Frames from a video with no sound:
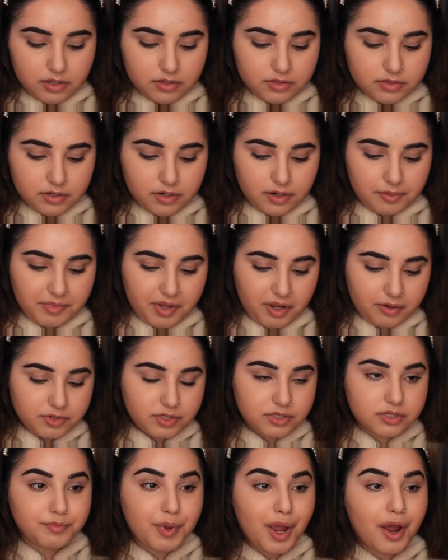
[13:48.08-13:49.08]
So I'm now
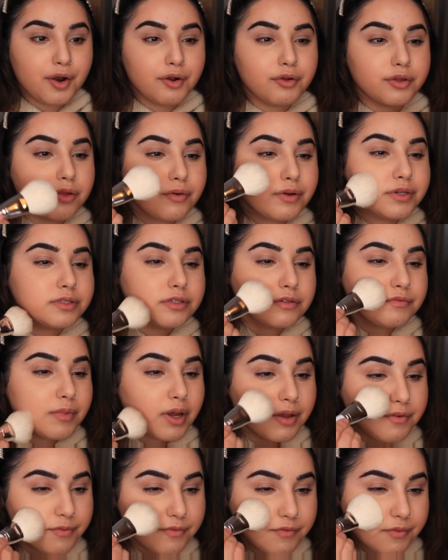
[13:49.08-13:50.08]
just powdering the rest of
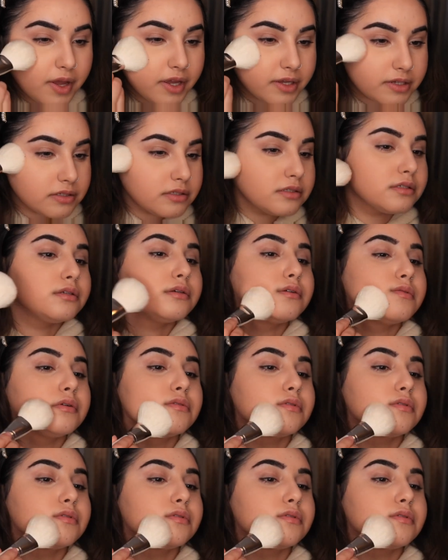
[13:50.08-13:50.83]
my face.